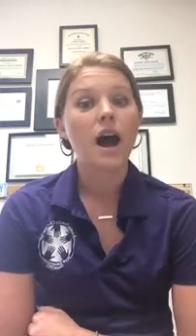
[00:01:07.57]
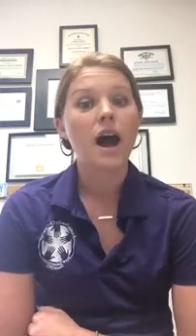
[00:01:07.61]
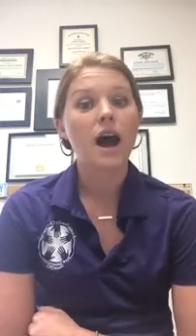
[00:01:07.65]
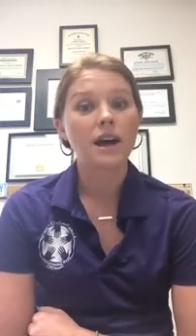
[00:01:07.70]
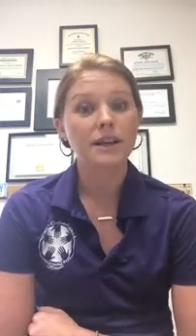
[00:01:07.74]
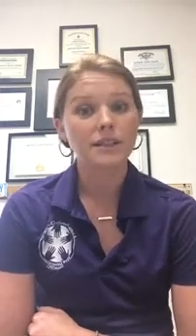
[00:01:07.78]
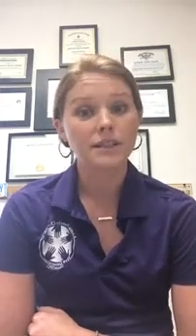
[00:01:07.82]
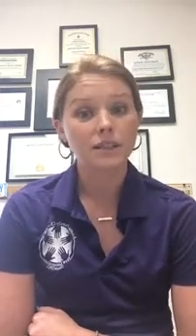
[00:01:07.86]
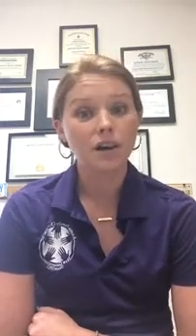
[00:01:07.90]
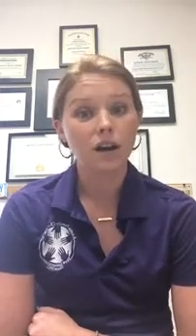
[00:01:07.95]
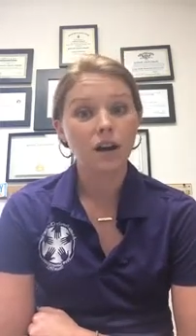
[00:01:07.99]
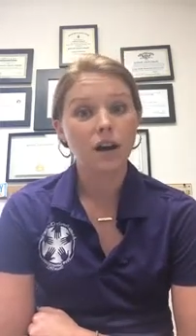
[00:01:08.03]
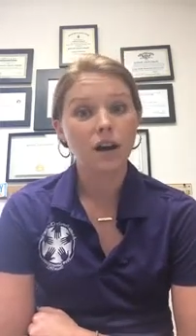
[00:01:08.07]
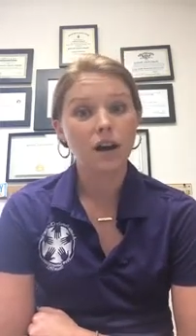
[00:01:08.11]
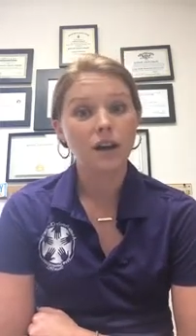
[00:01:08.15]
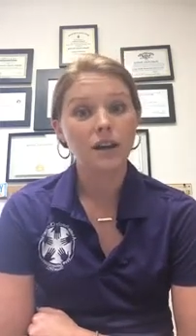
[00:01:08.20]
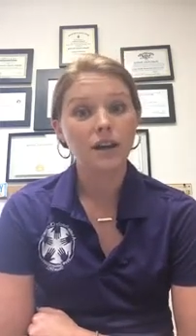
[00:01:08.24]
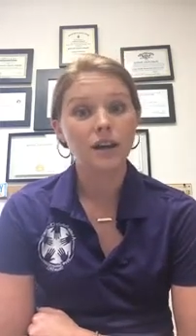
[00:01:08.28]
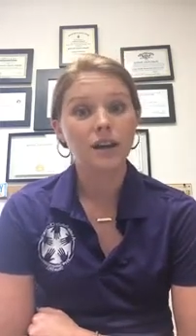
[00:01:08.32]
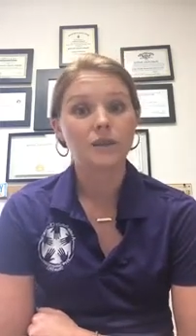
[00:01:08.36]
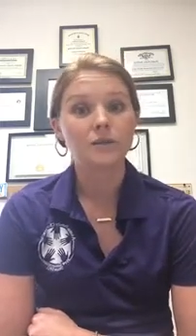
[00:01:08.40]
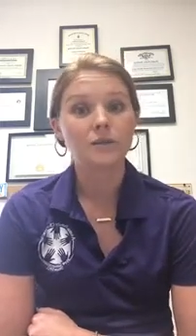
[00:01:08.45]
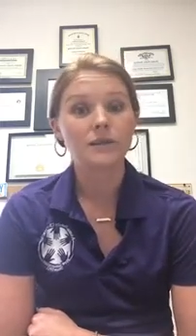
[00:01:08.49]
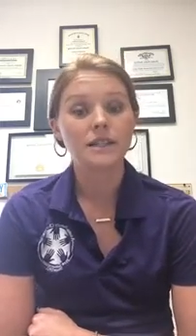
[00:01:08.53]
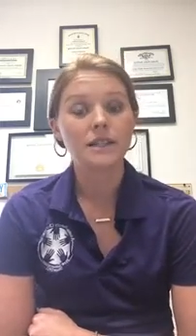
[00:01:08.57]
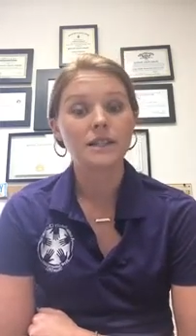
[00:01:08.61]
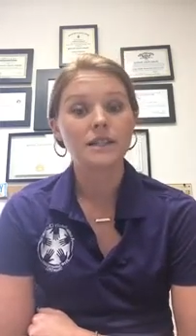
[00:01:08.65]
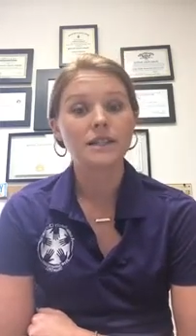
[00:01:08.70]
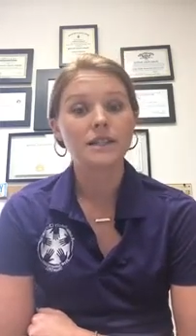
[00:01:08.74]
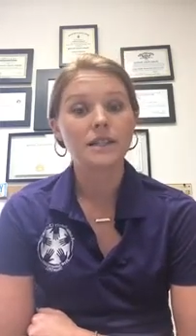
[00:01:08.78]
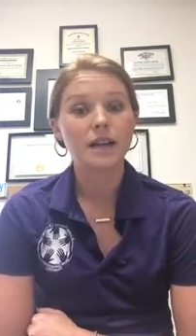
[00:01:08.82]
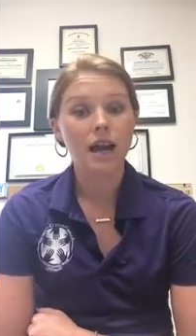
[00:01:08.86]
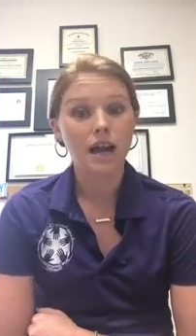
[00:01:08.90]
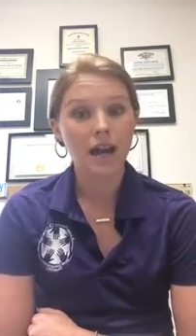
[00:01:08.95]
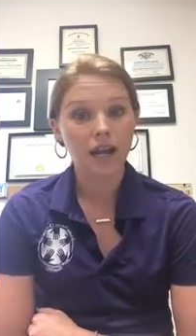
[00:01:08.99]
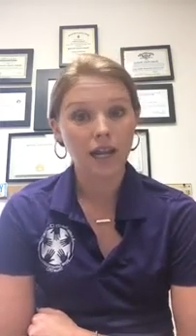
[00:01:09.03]
I saw that it was a
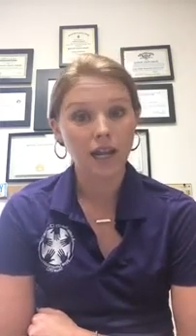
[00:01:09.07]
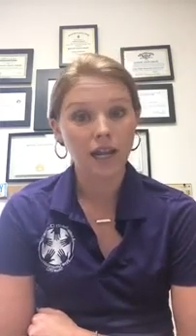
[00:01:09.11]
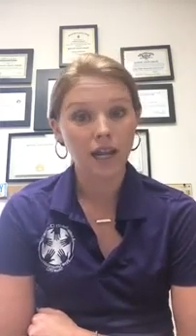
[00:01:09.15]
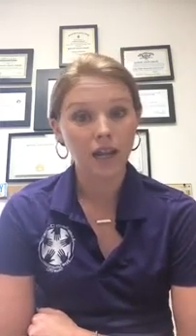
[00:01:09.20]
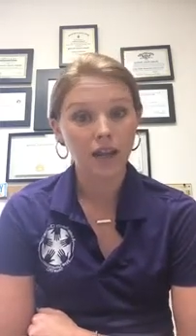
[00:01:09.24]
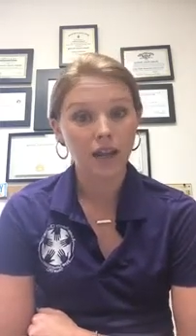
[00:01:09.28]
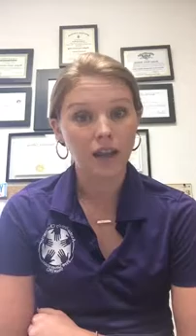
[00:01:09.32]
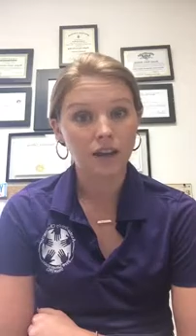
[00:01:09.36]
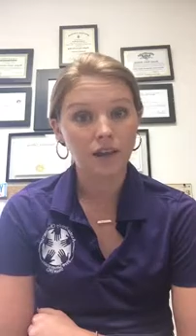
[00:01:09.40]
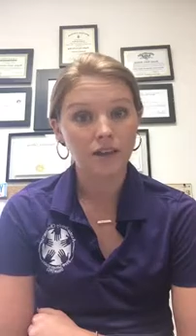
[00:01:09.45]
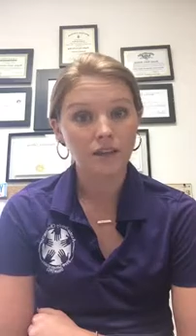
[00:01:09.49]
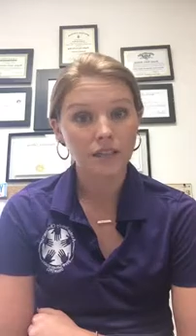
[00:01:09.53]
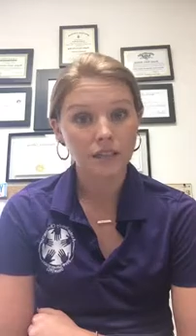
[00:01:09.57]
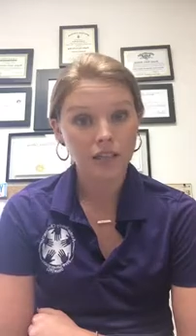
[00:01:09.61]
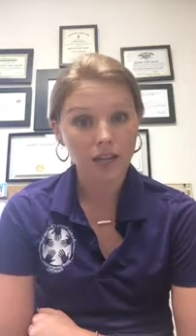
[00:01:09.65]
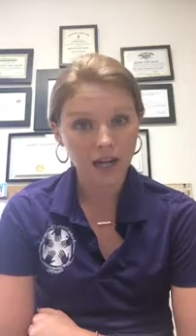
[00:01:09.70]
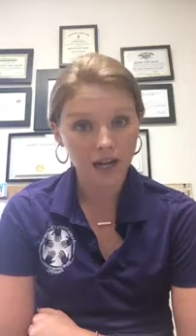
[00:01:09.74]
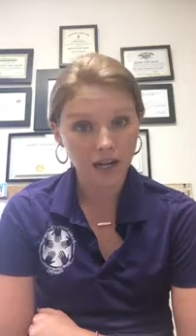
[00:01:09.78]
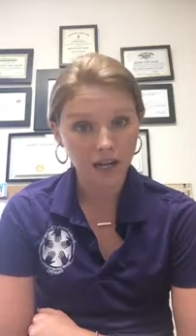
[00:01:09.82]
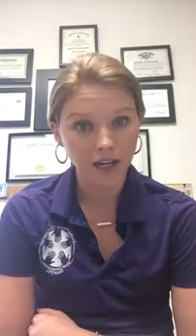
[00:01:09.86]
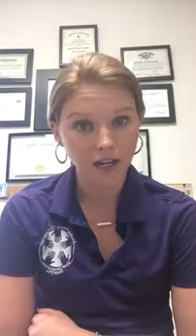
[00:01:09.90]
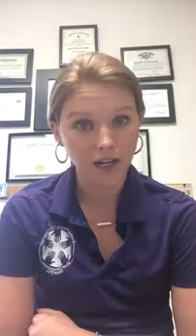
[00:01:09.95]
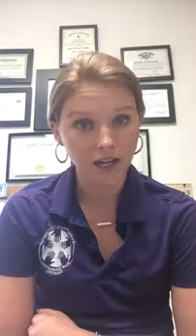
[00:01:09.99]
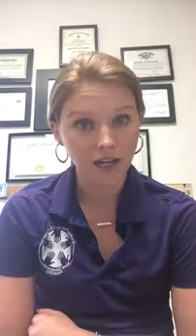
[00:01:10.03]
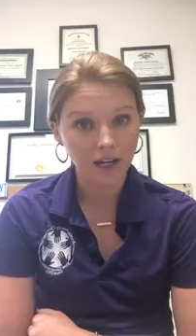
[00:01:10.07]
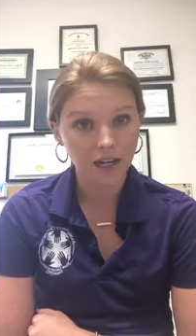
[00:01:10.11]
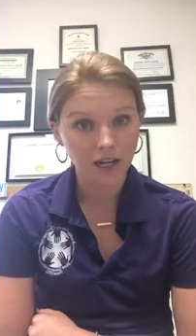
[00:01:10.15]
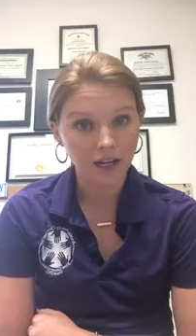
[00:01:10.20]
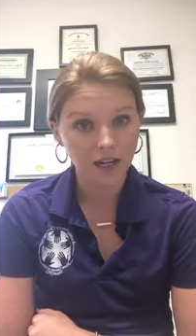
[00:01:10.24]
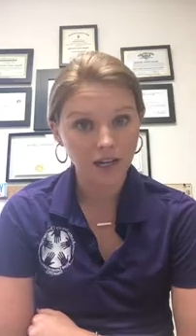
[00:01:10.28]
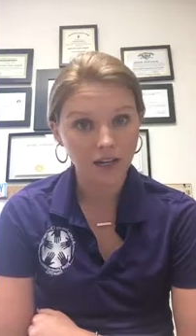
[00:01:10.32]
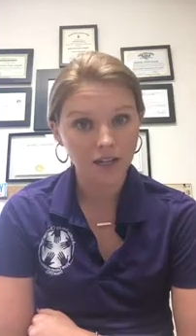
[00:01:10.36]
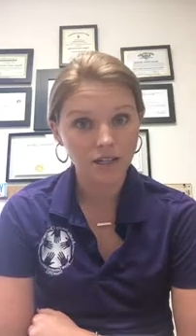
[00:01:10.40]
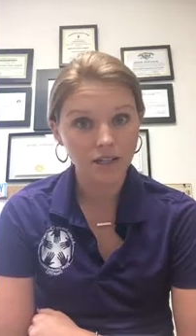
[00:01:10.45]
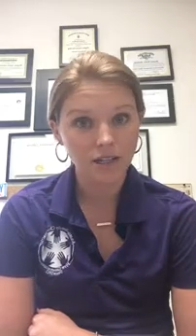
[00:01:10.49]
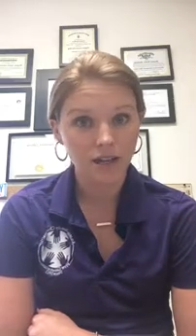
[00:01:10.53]
tiny,
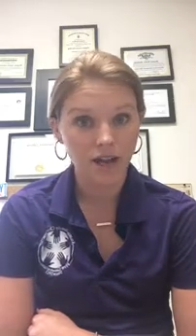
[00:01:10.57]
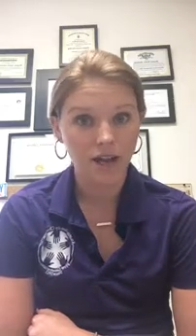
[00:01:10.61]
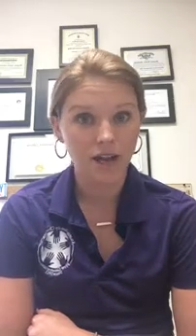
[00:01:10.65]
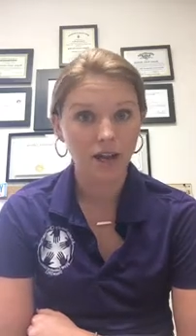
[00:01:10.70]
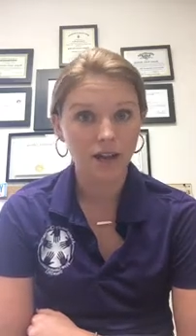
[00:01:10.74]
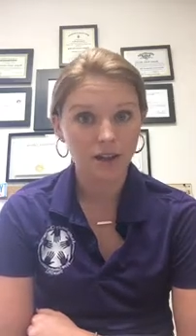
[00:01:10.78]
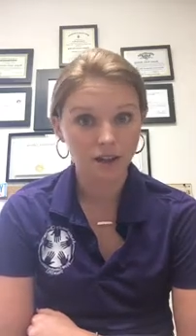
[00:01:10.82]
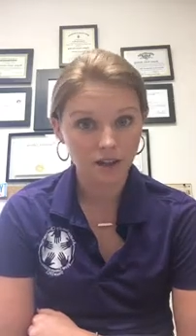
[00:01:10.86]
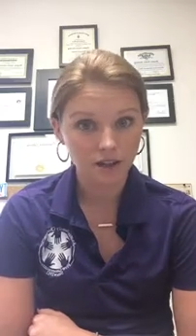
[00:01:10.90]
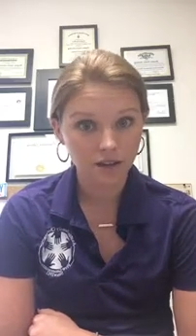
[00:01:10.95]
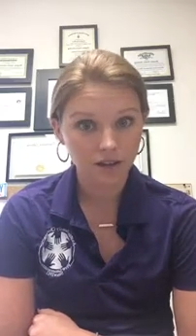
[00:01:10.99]
tiny tick,